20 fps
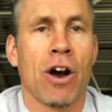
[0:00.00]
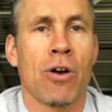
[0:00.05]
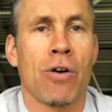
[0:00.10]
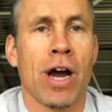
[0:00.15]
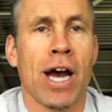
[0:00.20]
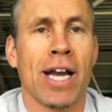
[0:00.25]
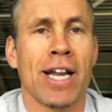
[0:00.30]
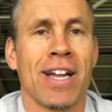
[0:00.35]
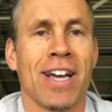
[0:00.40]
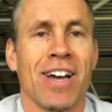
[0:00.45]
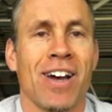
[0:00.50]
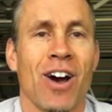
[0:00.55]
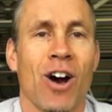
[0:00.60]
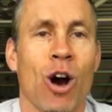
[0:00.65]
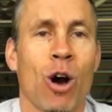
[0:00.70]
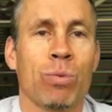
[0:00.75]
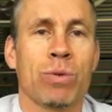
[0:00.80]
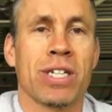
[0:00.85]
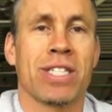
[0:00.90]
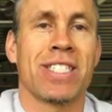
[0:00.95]
All right?
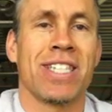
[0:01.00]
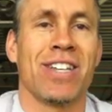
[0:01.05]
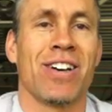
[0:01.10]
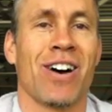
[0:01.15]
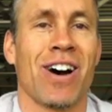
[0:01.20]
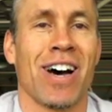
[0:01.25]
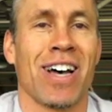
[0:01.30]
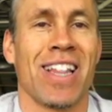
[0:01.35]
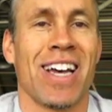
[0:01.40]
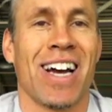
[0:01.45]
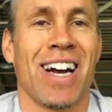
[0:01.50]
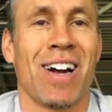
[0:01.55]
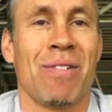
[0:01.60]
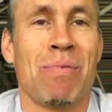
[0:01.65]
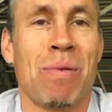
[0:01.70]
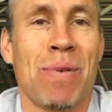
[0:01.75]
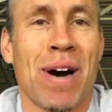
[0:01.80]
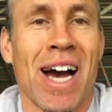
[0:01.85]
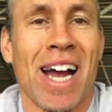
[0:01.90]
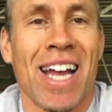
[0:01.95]
Hope to see you all
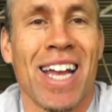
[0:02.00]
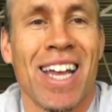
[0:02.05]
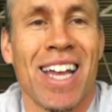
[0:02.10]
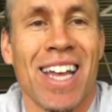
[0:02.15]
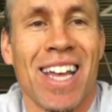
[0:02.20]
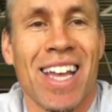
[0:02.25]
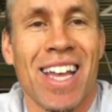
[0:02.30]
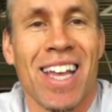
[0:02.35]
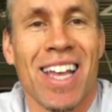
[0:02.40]
there. Bye-bye.